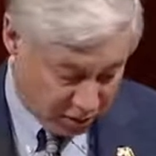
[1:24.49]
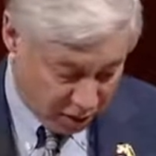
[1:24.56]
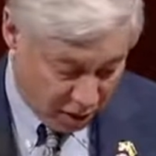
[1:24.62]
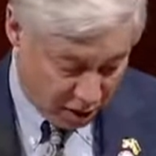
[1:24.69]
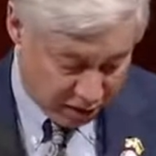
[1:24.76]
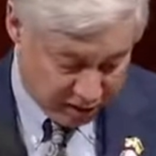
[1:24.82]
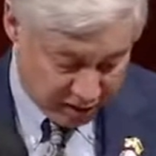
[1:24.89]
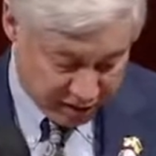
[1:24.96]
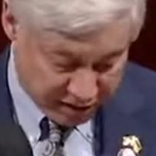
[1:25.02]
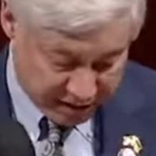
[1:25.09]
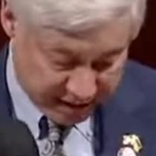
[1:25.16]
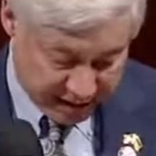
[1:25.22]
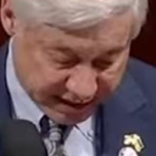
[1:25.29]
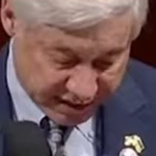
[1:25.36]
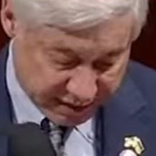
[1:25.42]
with all the
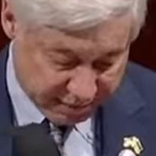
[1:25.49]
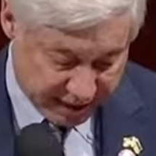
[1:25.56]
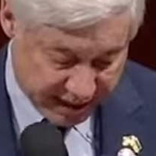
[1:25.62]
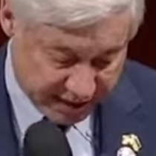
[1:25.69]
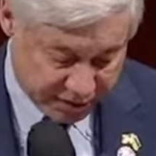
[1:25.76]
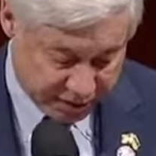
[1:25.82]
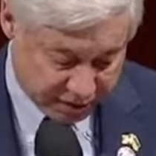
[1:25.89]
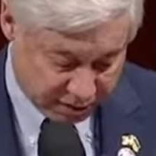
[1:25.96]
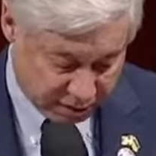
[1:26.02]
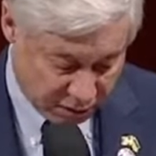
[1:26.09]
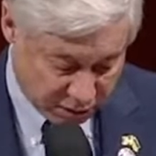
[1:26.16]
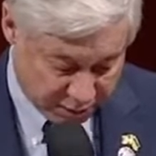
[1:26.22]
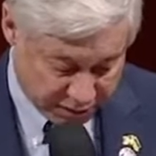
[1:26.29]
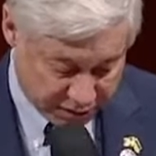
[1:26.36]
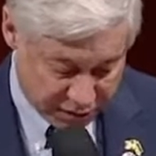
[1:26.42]
disease and patient
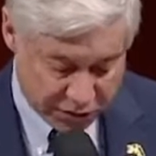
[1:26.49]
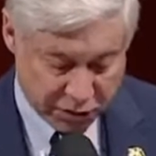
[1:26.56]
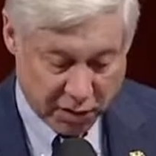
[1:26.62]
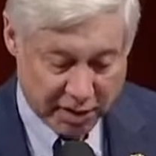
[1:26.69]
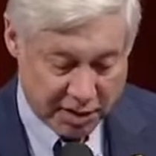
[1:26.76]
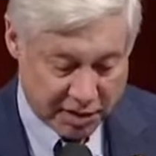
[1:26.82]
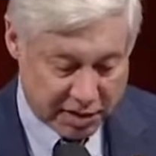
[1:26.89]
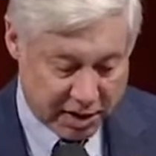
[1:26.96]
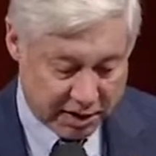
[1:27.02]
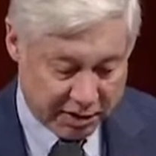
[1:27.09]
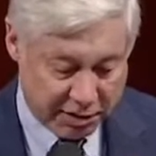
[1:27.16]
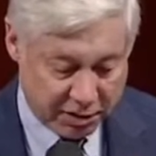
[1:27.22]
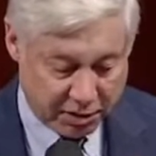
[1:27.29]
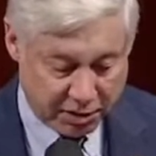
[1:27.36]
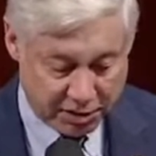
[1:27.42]
groups who joined us on
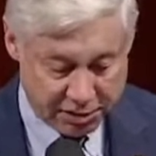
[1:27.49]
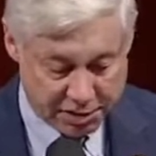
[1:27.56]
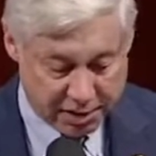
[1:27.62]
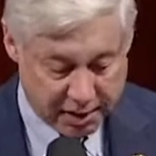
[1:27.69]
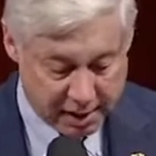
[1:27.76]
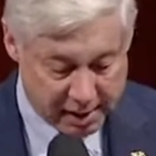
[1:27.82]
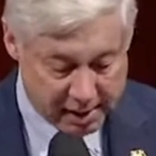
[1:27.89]
Cures.